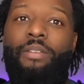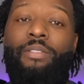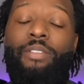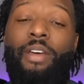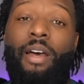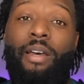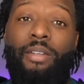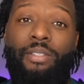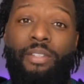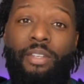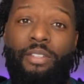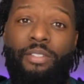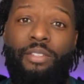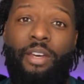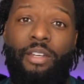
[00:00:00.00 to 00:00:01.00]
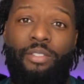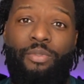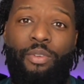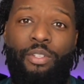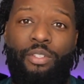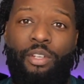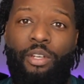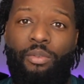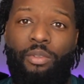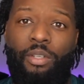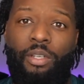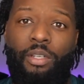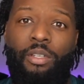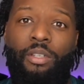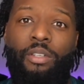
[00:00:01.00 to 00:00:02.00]
To access tax-free
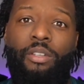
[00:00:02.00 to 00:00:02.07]
childcare,